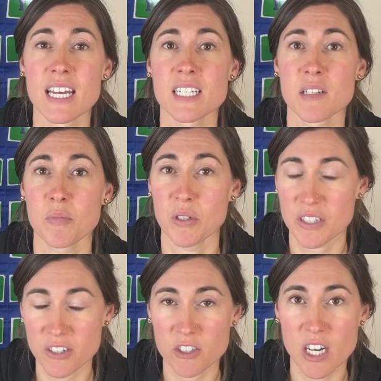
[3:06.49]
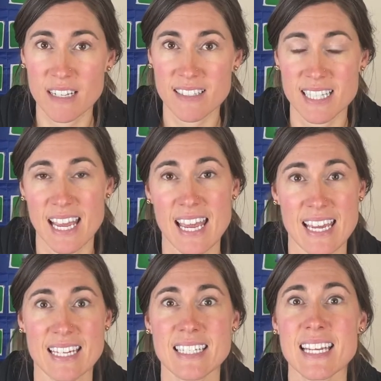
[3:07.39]
to put in your child's
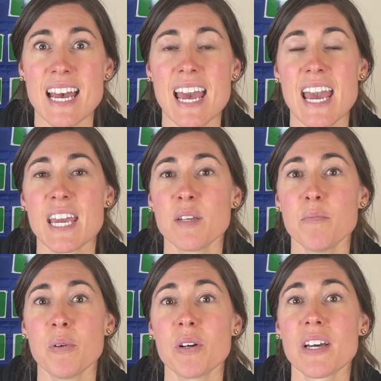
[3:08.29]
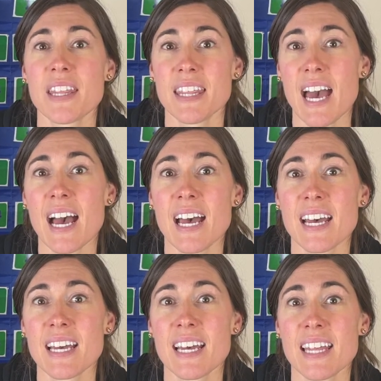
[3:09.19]
hand a book
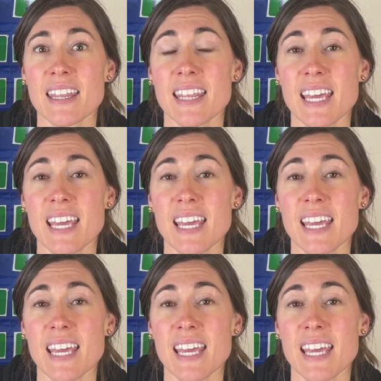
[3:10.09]
that they